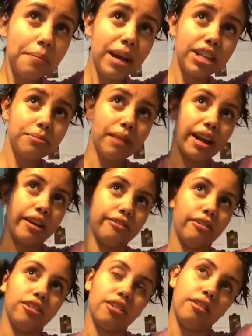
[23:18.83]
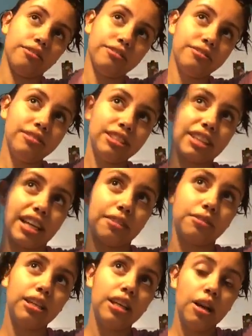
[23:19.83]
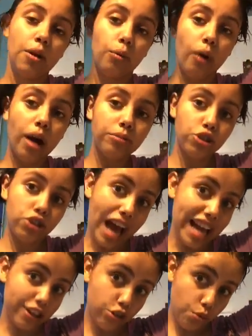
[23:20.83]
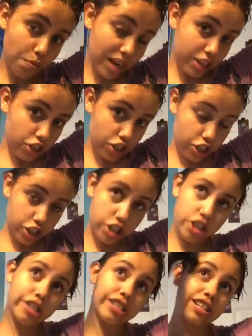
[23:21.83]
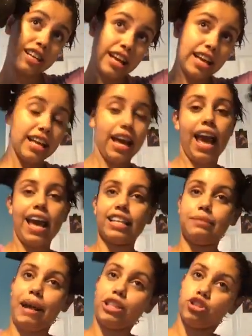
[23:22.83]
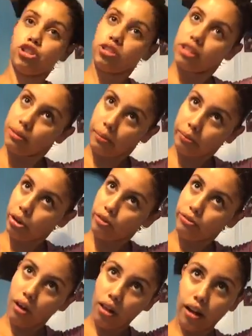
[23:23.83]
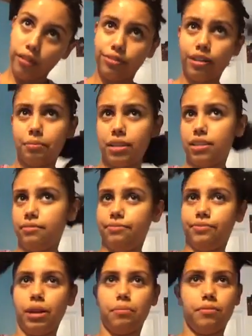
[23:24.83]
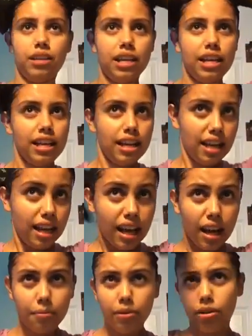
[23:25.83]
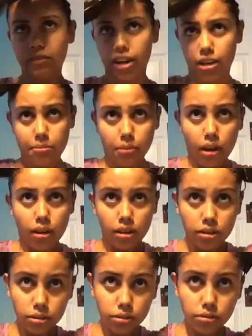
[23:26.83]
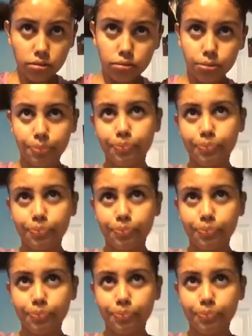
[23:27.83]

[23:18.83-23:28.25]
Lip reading: Imagine my hair fall off. It's like, well, you dyed it too much. It's my turn. I'm gonna fall off. I mean, I'm already bald, so.